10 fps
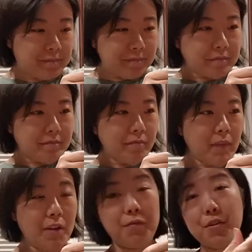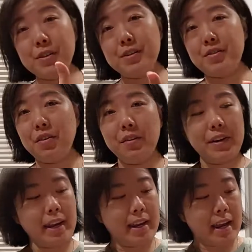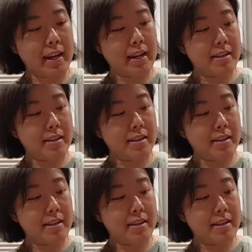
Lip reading: first it's sirloin, and then it's